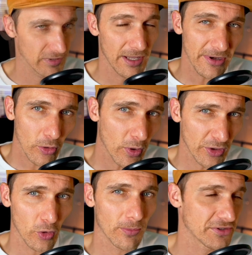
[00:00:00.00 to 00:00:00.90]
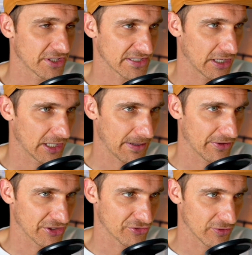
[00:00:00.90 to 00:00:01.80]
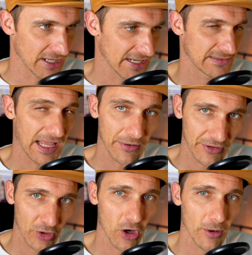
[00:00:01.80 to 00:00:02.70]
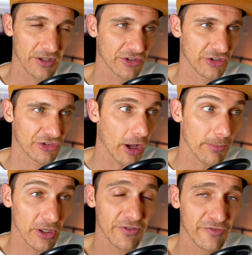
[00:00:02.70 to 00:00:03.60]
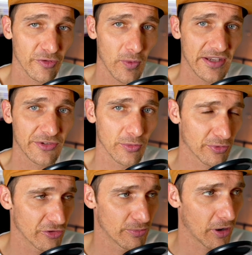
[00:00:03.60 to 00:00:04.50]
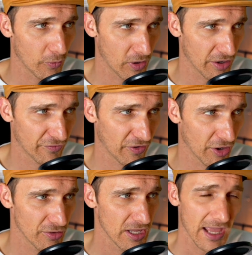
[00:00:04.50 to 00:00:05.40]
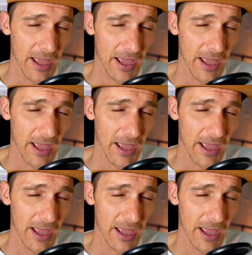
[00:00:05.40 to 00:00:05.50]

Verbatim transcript: Let me know what you're most excited about this release down in the comments because I'm looking for ways to improve my workflow